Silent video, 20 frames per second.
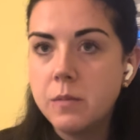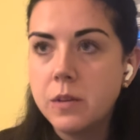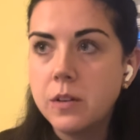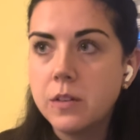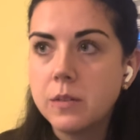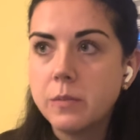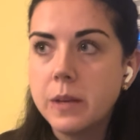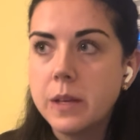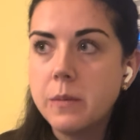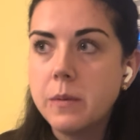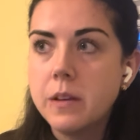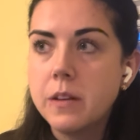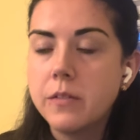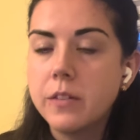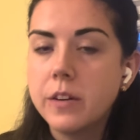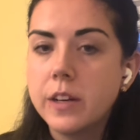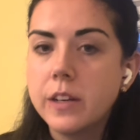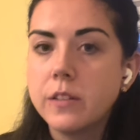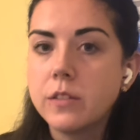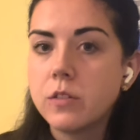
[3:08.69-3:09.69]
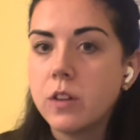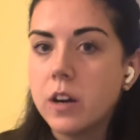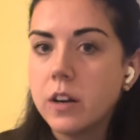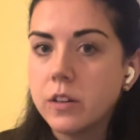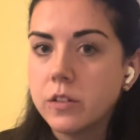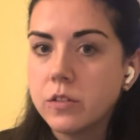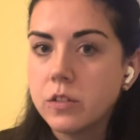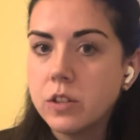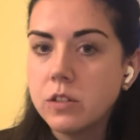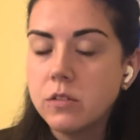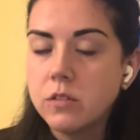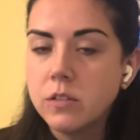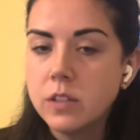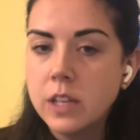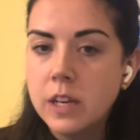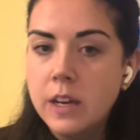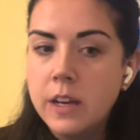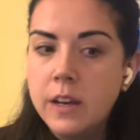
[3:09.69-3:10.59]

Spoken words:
who's maybe a very strong student,